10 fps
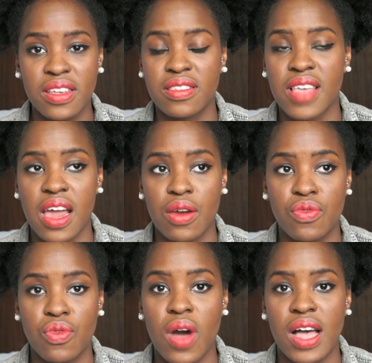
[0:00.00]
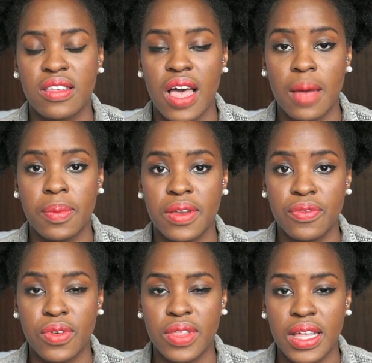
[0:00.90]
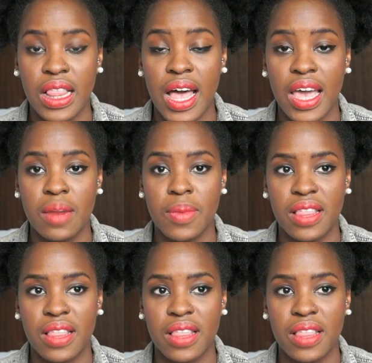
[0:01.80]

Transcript: side of what has happened for the client,